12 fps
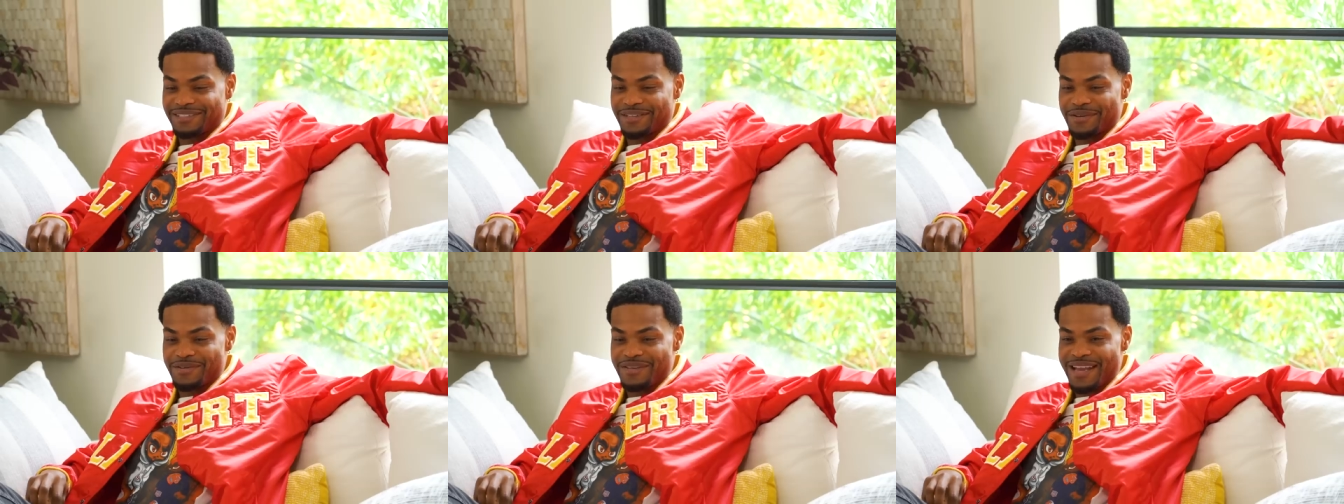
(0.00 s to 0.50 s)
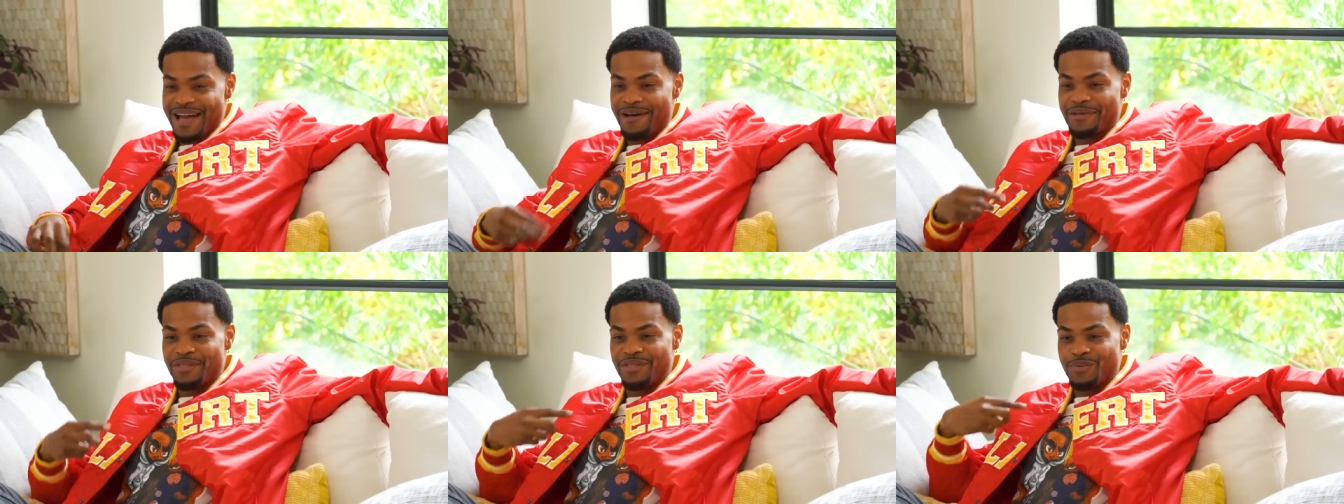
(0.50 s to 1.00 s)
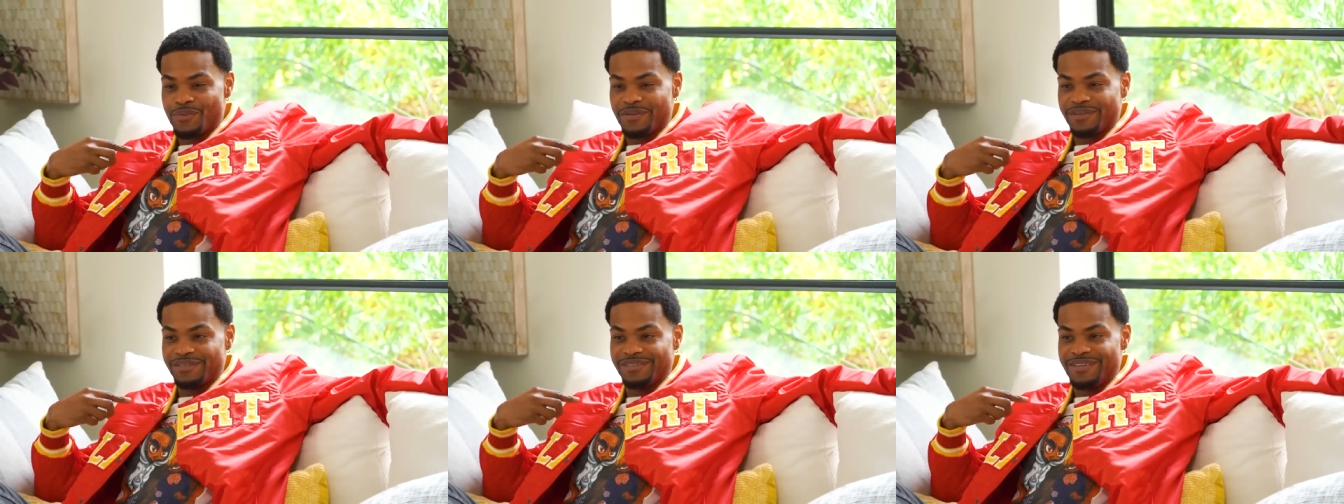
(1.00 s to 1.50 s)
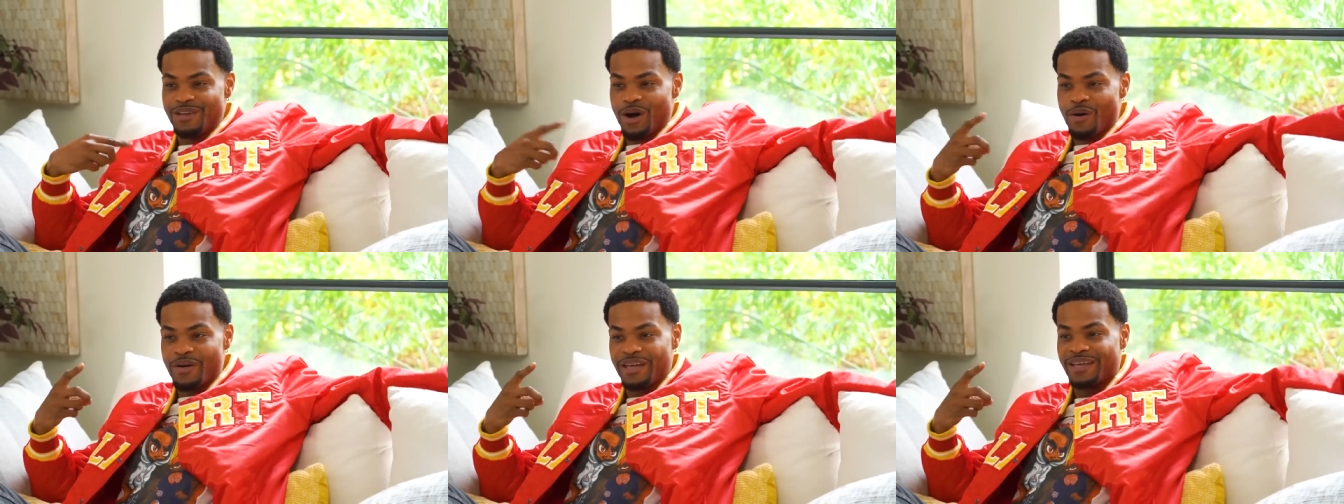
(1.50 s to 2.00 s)
So now
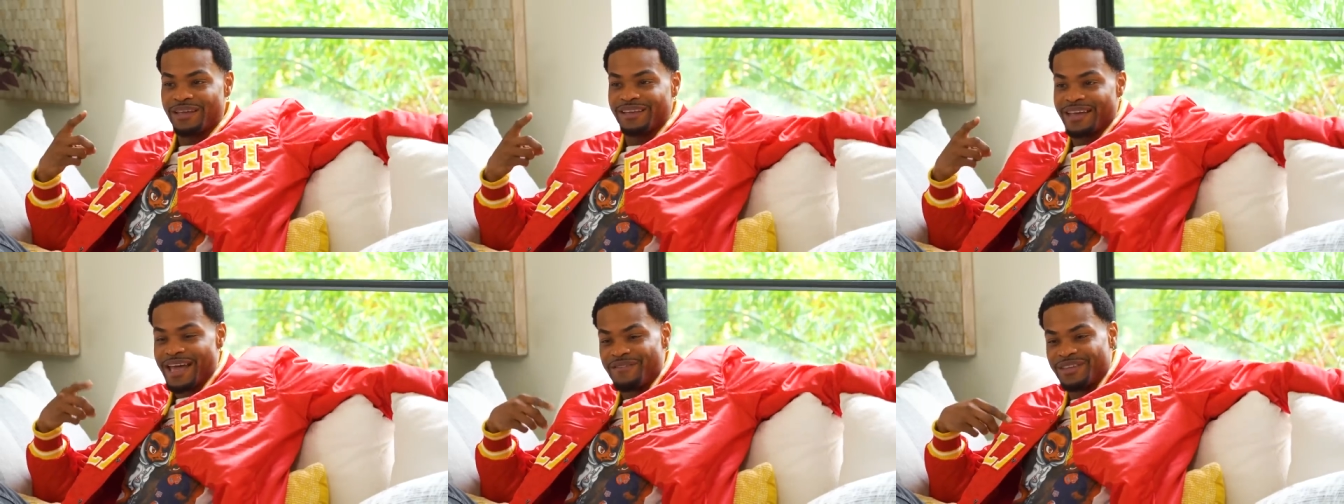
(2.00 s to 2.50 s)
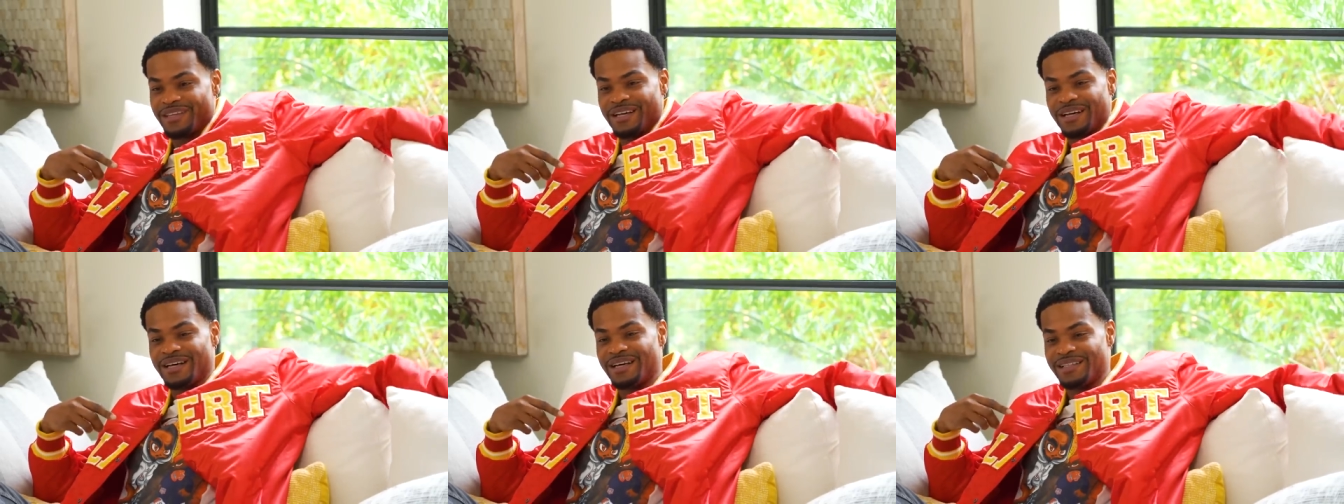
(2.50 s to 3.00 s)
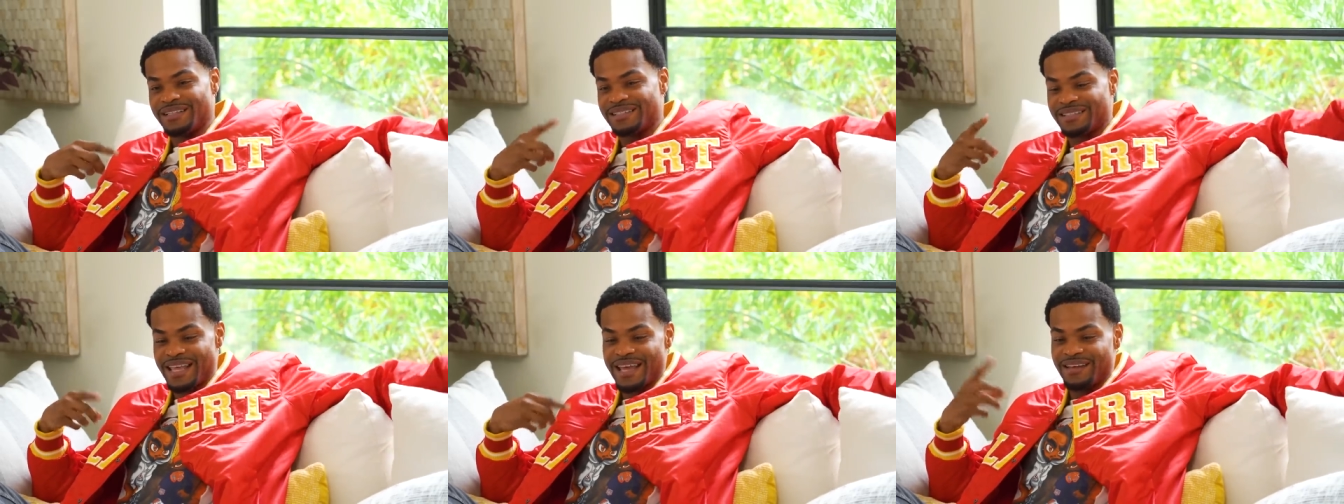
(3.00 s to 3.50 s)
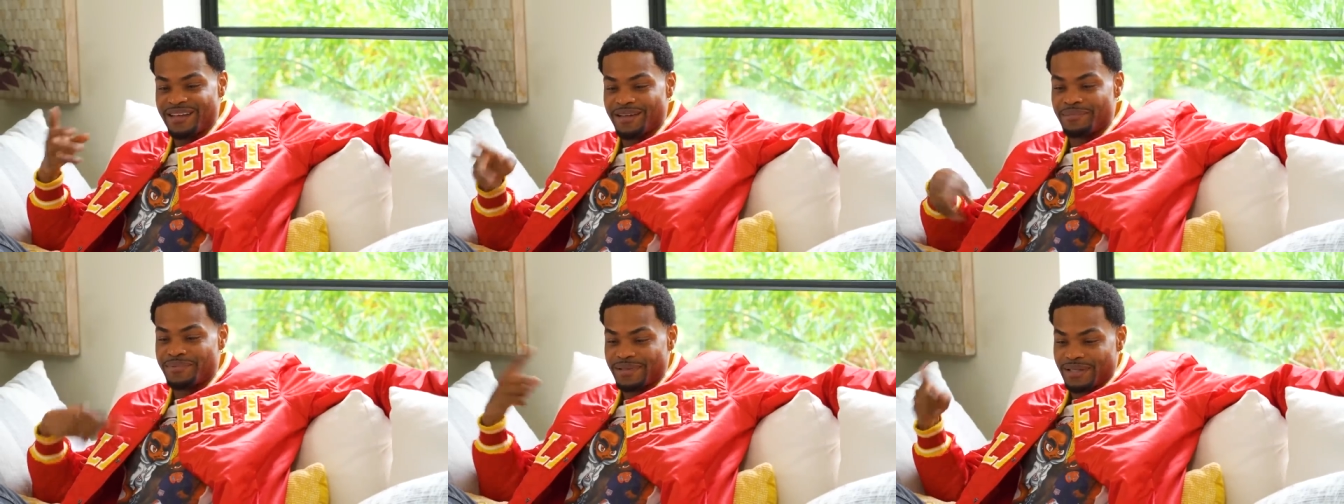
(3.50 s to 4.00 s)
knowing having the uh, the stand
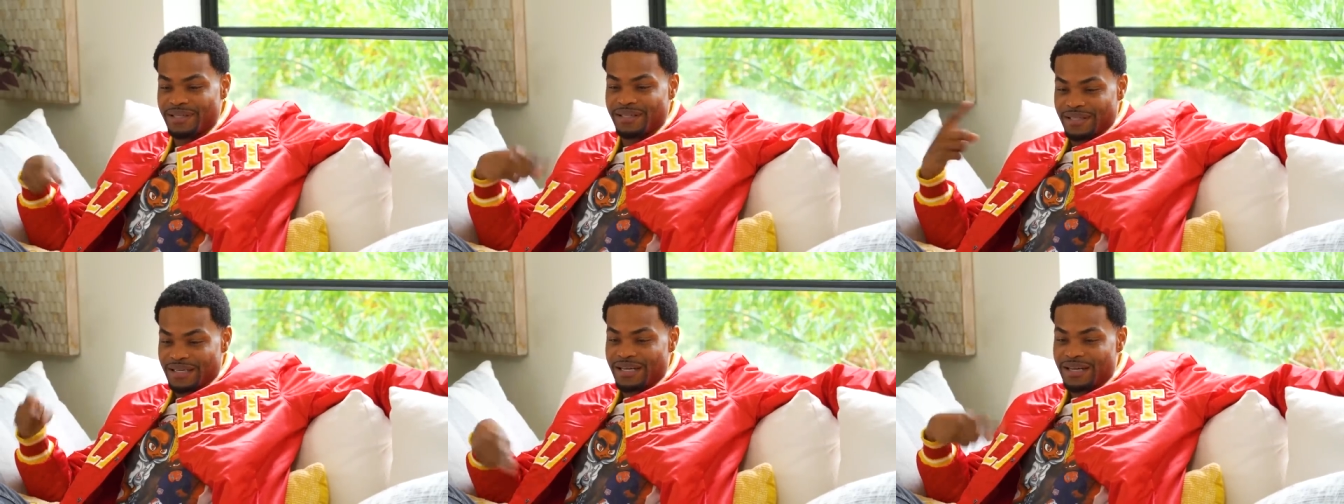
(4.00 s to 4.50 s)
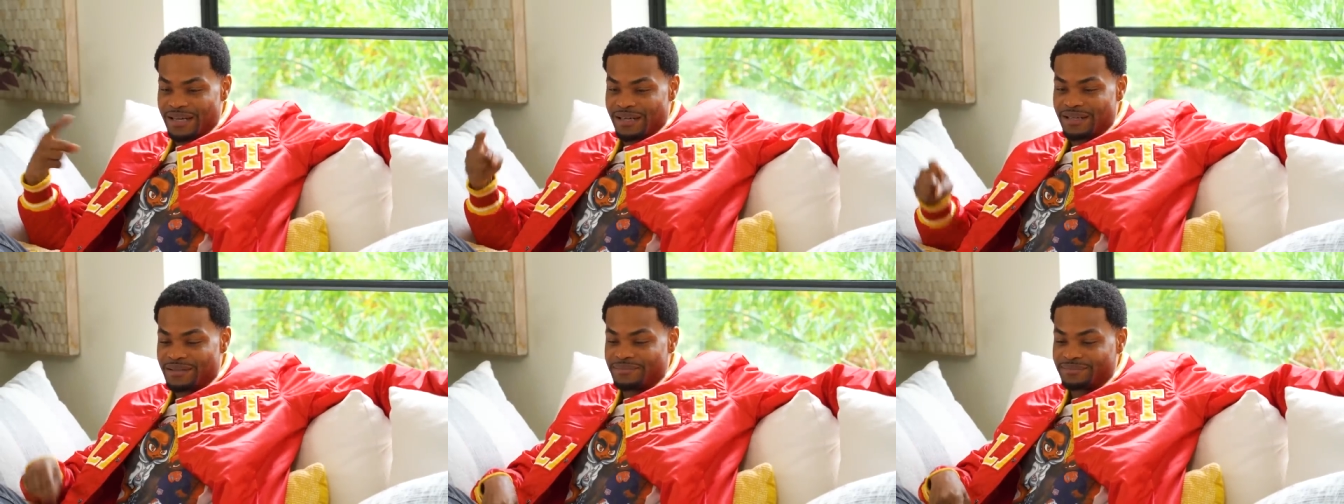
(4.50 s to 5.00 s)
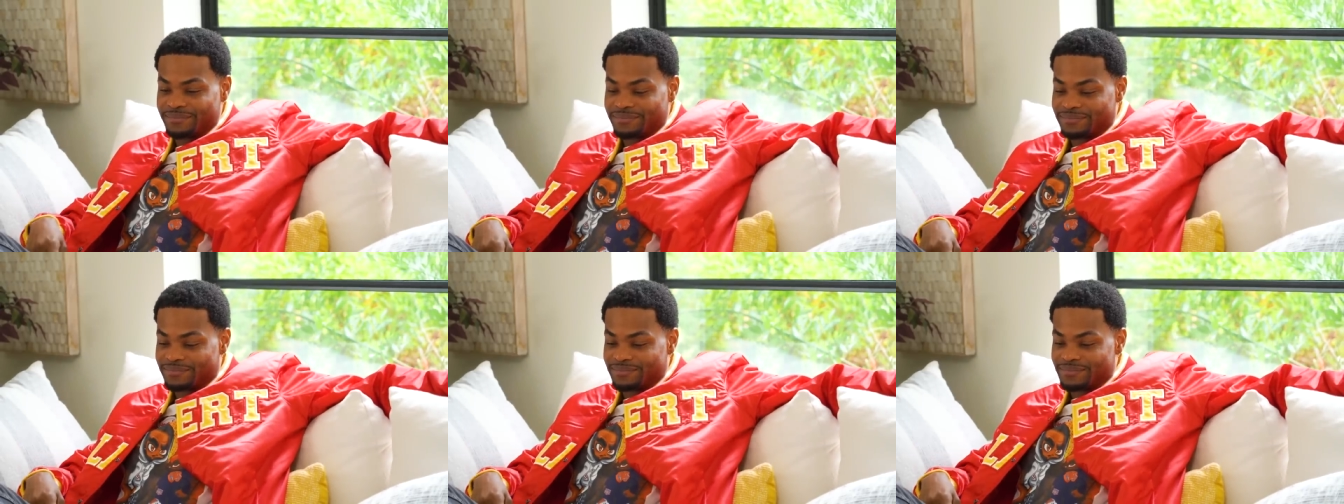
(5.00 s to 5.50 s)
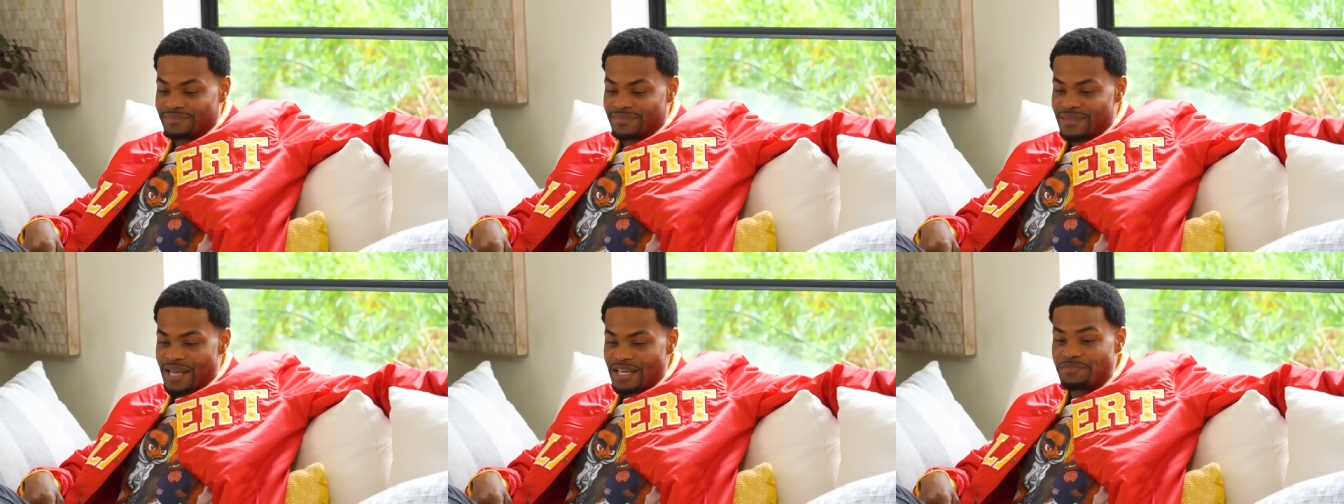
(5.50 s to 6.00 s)
up um,
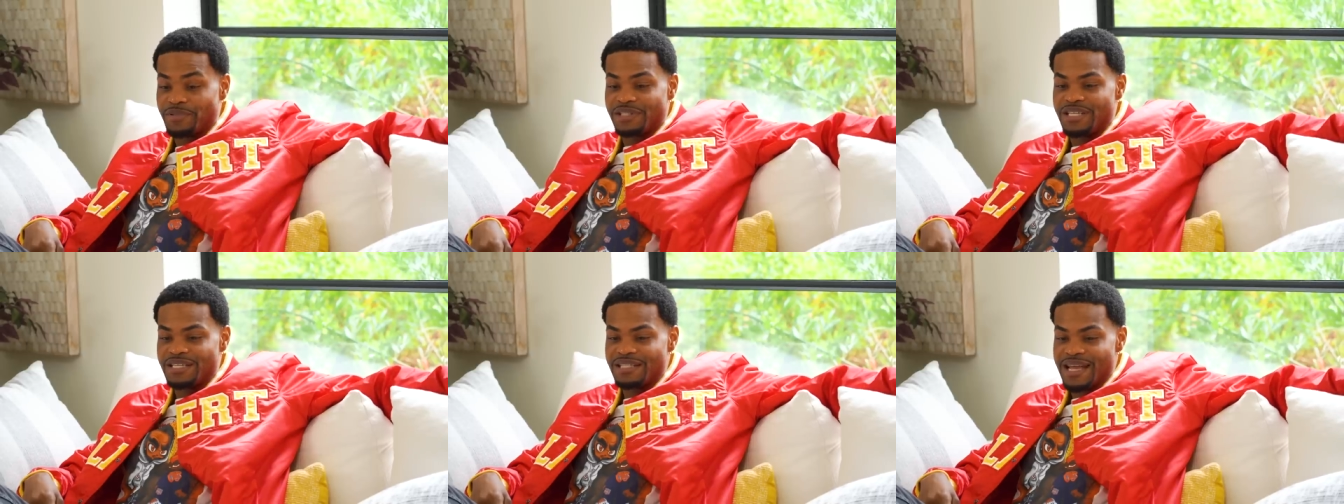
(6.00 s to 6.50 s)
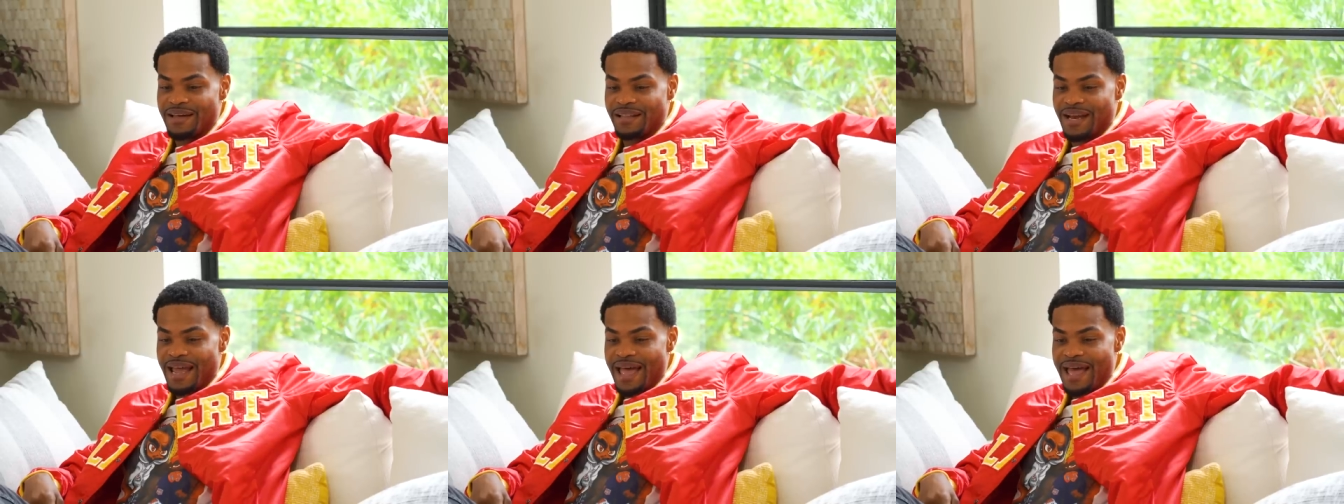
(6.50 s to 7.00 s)
expertise now that I